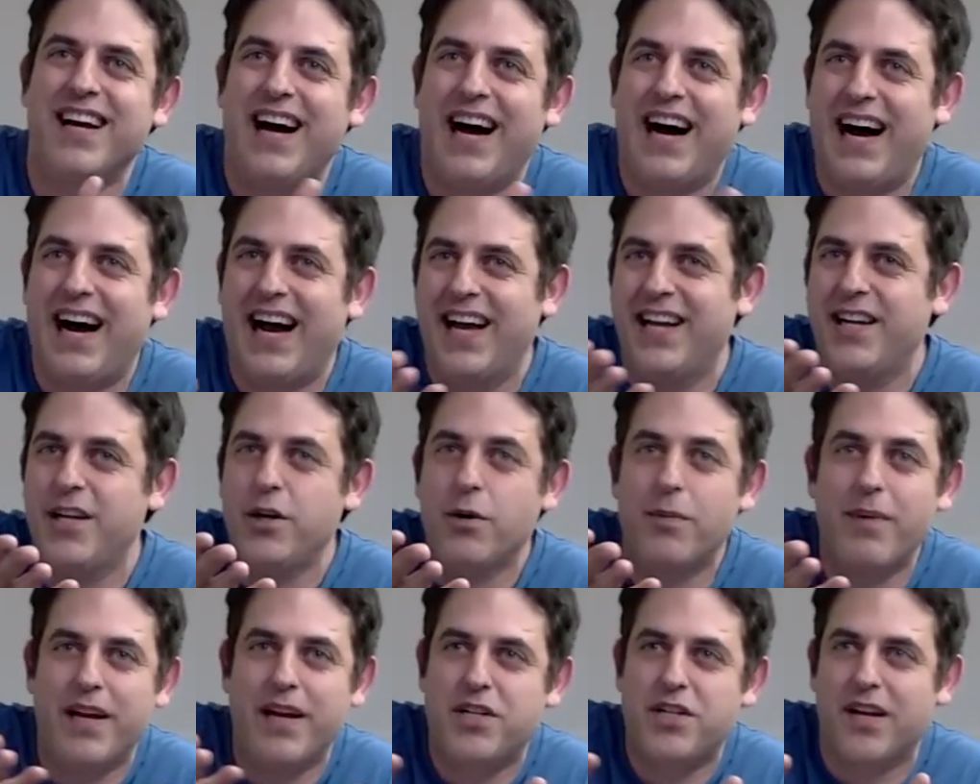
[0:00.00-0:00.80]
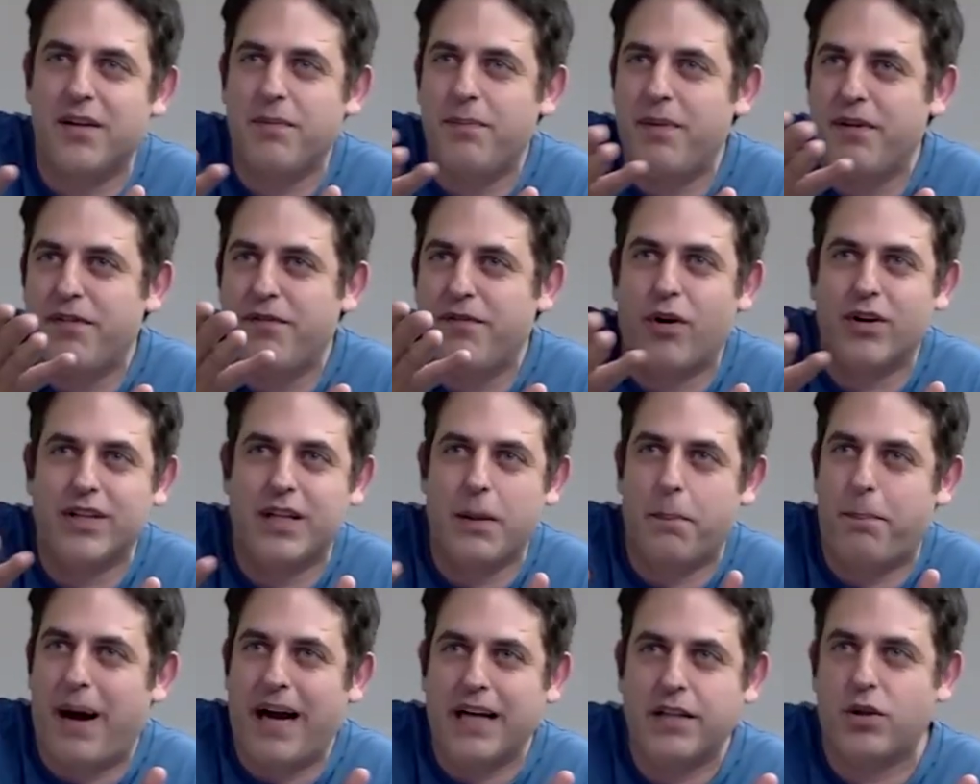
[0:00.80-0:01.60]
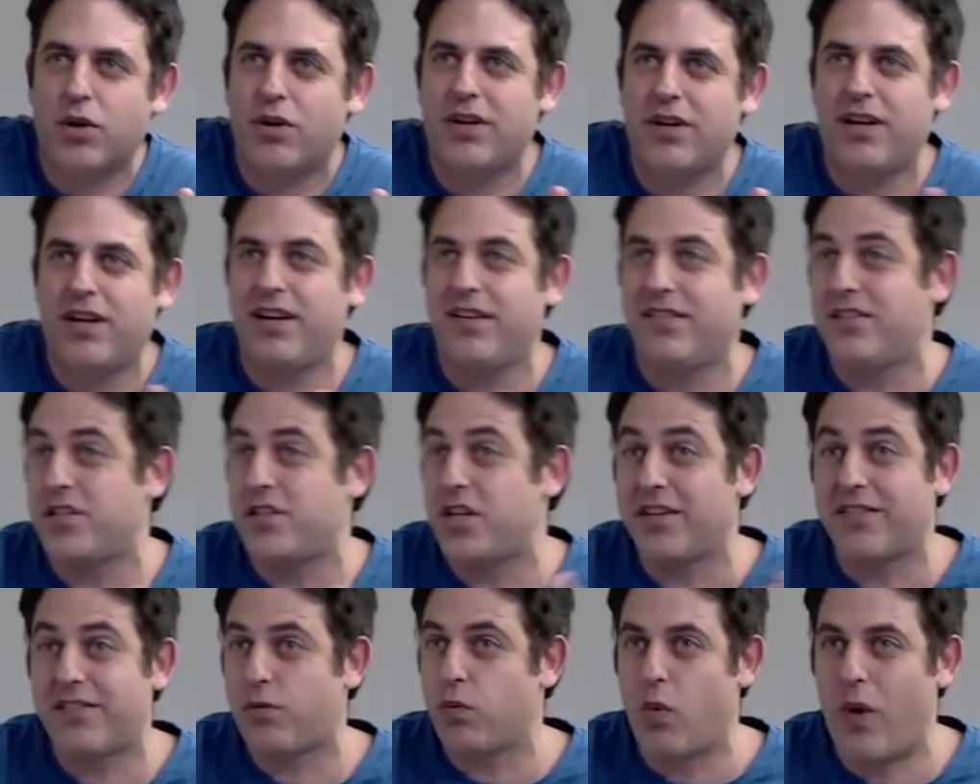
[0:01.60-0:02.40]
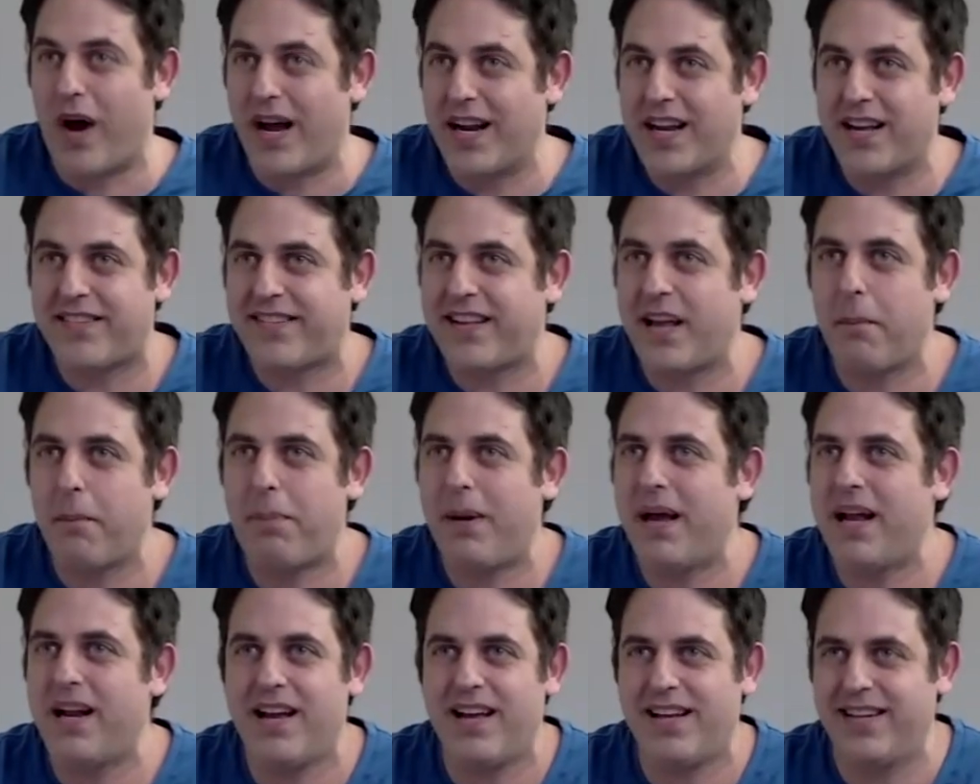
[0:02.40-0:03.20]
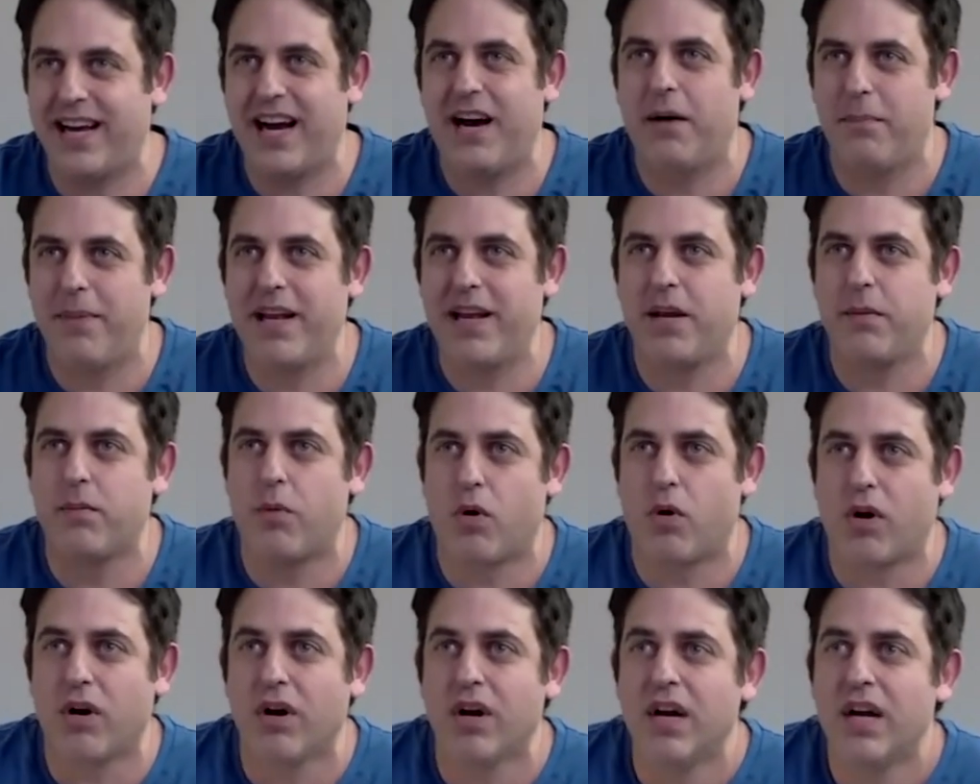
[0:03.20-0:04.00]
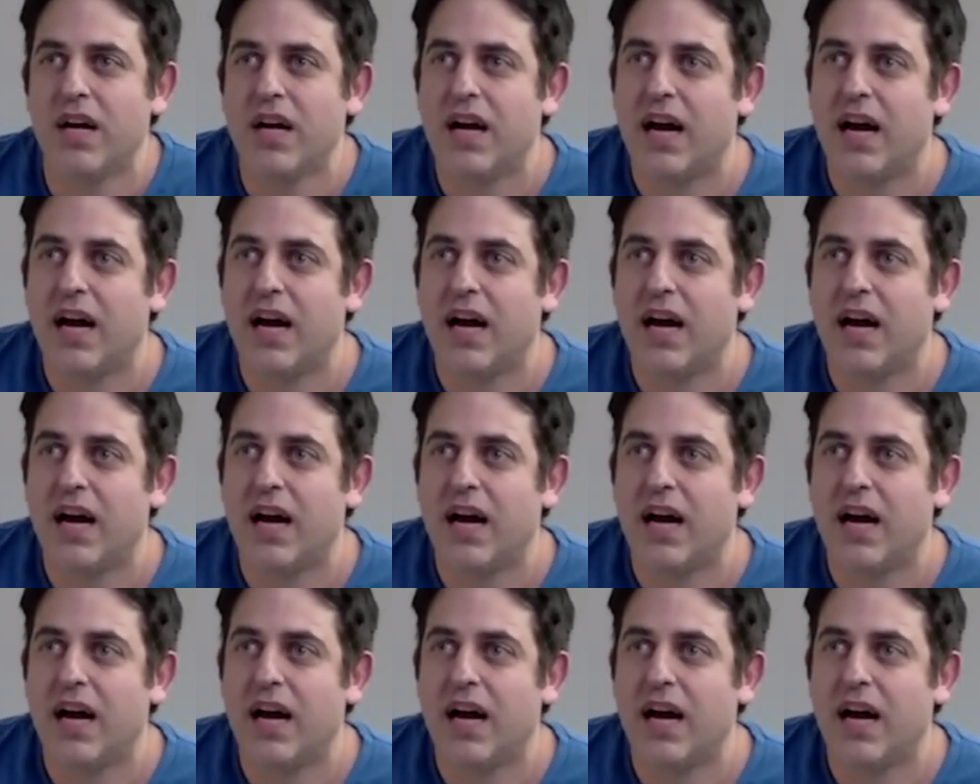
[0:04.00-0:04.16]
And you mentioned before, the Python is just one example, and there are many more.